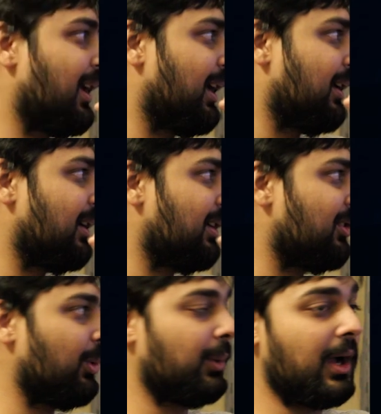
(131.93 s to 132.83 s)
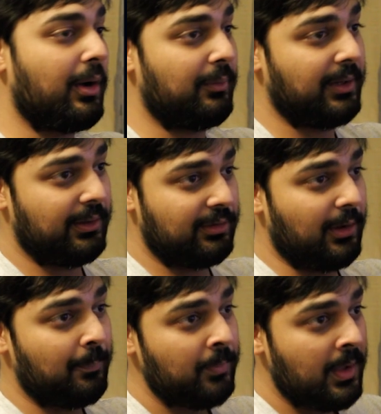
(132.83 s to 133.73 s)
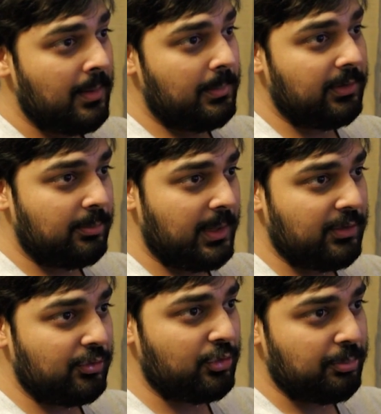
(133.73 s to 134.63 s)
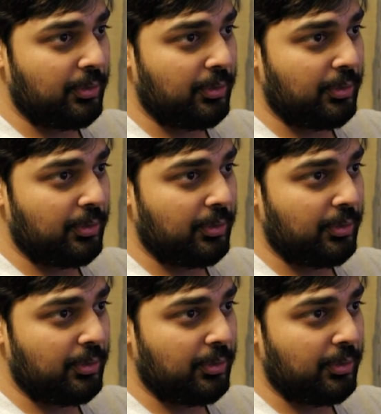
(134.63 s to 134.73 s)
and see what we got over here. So missmajor.exe.